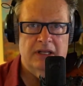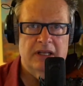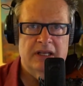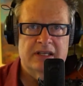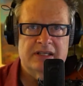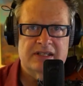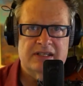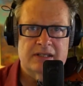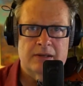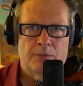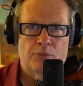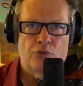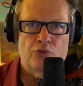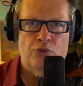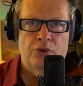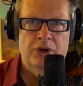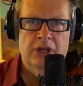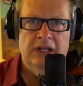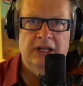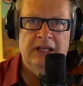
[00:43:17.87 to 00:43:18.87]
is some
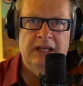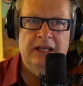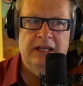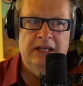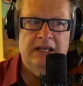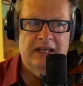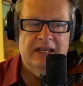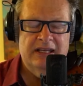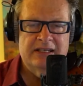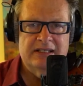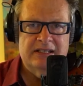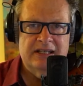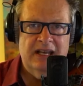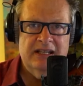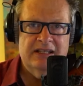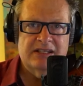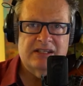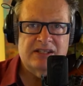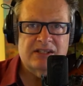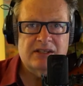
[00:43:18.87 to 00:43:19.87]
really
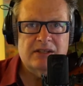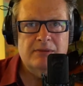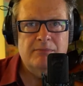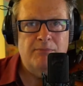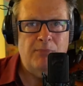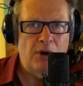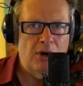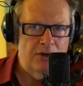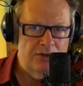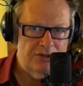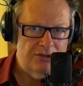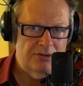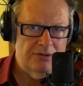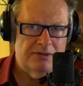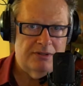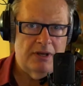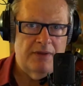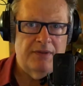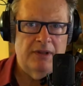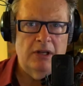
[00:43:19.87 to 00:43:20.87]
intense
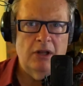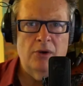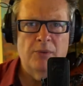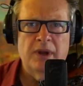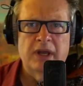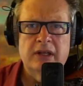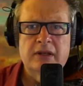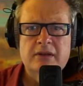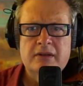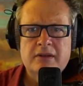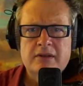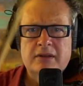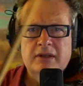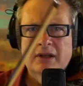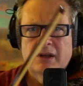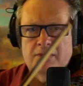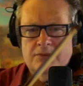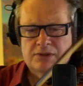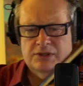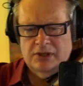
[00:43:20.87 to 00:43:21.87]
partials on the low end,
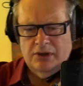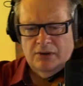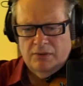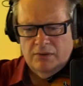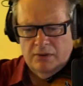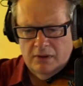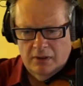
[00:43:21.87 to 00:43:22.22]
so.